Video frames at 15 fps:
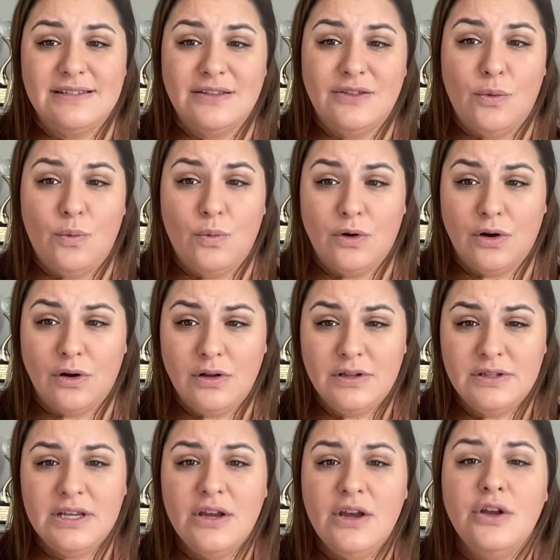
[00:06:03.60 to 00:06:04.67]
in the
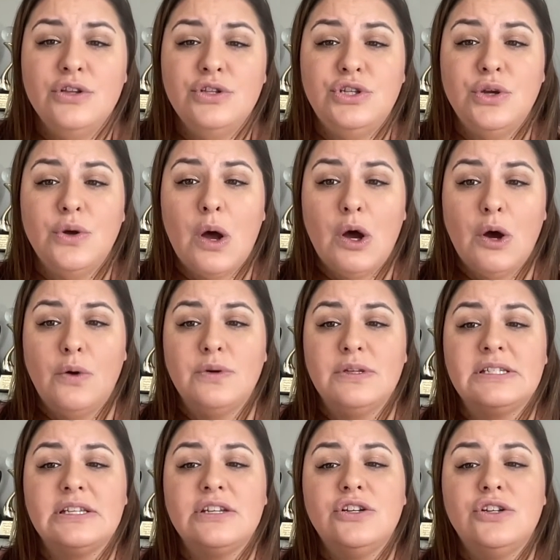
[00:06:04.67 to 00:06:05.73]
world to
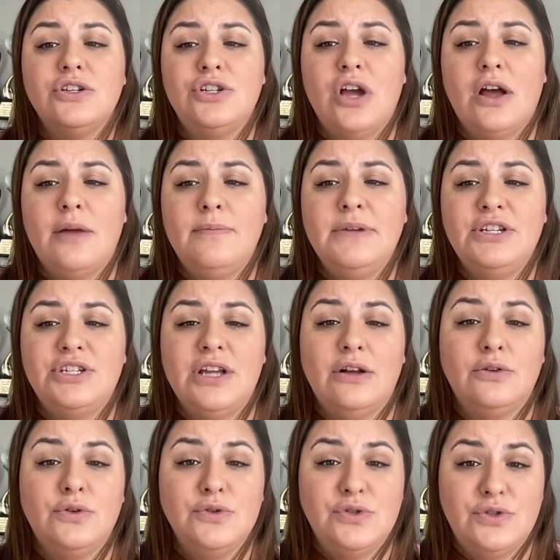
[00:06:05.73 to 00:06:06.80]
host Jean-Michel
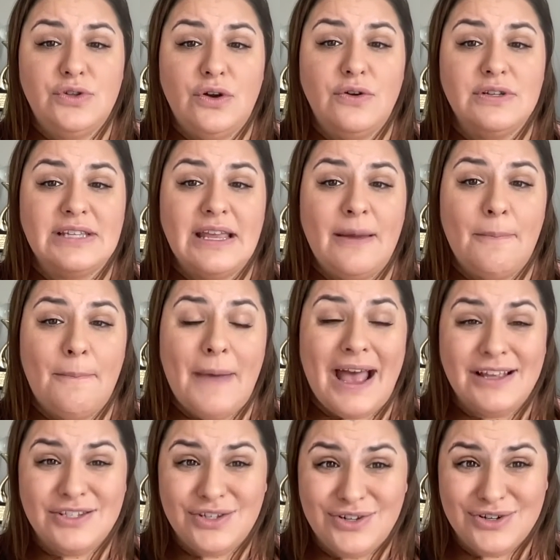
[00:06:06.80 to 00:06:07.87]
Cousteau's
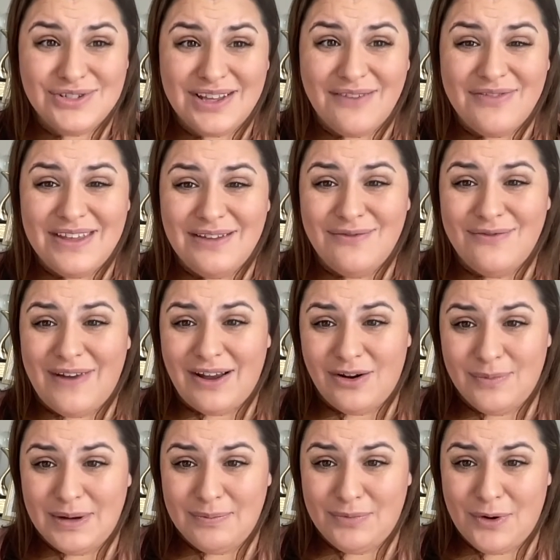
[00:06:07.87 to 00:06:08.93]
Ambassadors of the
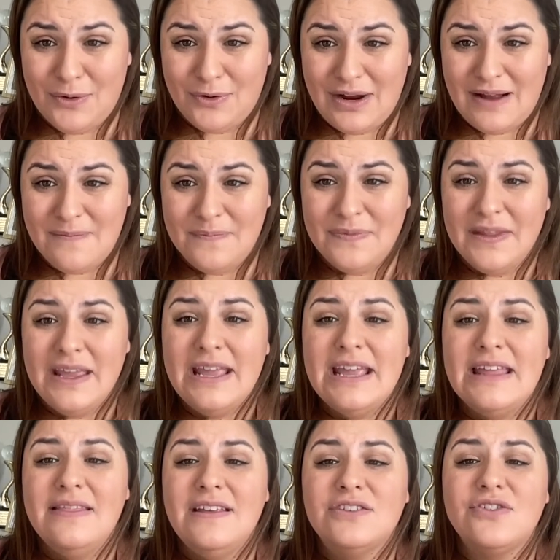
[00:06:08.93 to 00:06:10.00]
Environment program.
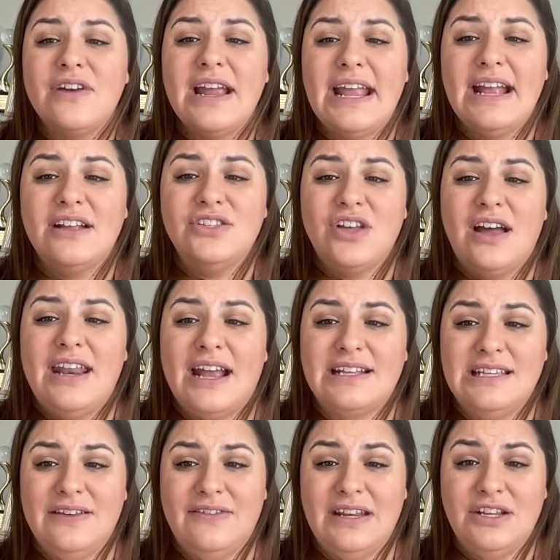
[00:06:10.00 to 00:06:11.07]
These are hands-on
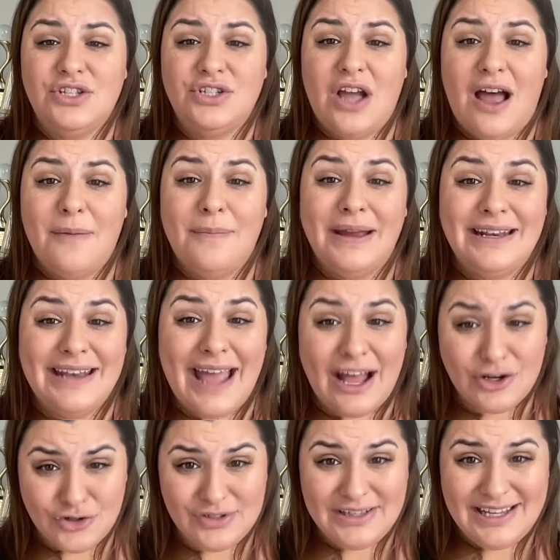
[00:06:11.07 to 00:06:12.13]
activities taught by
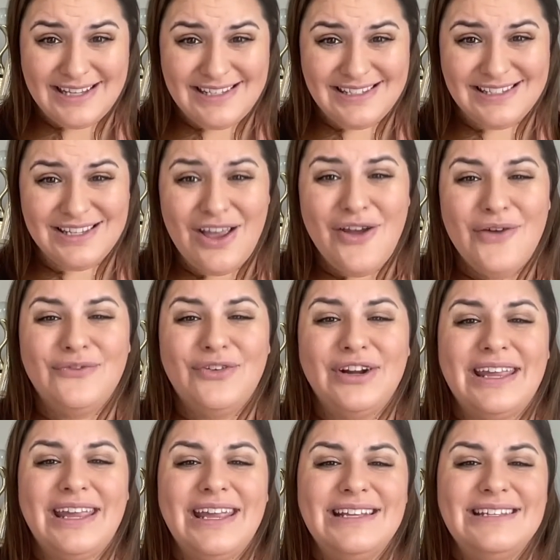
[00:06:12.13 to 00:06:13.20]
naturalists for
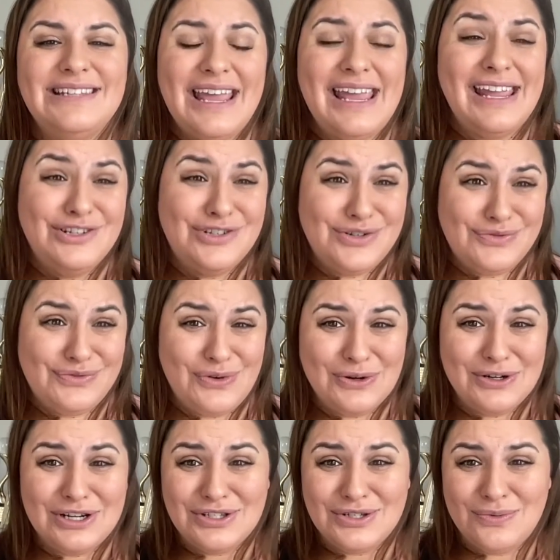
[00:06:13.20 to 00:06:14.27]
kids aged
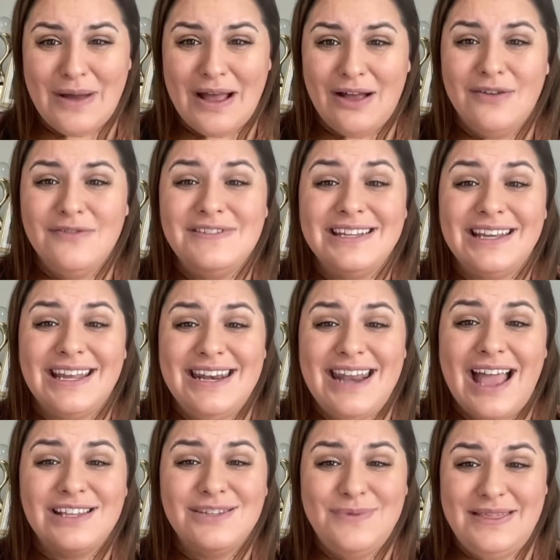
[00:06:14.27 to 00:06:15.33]
4 to 12 to
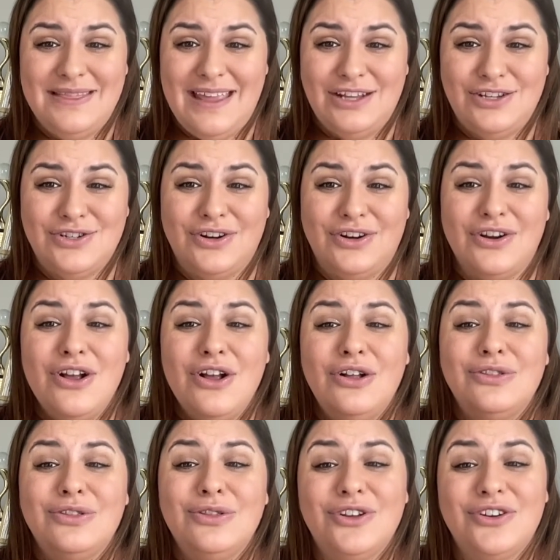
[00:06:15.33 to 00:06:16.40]
connect with nature,
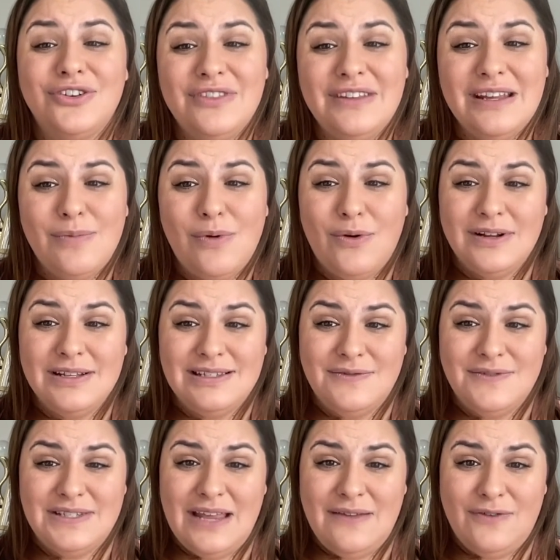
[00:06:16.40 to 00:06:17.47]
learn the importance
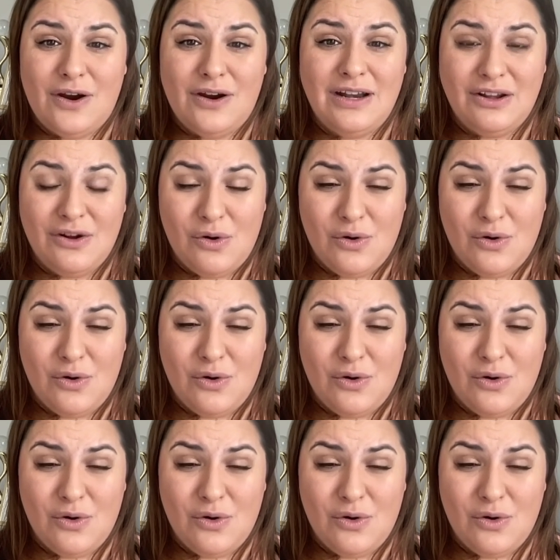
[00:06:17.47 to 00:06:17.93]
of safeguarding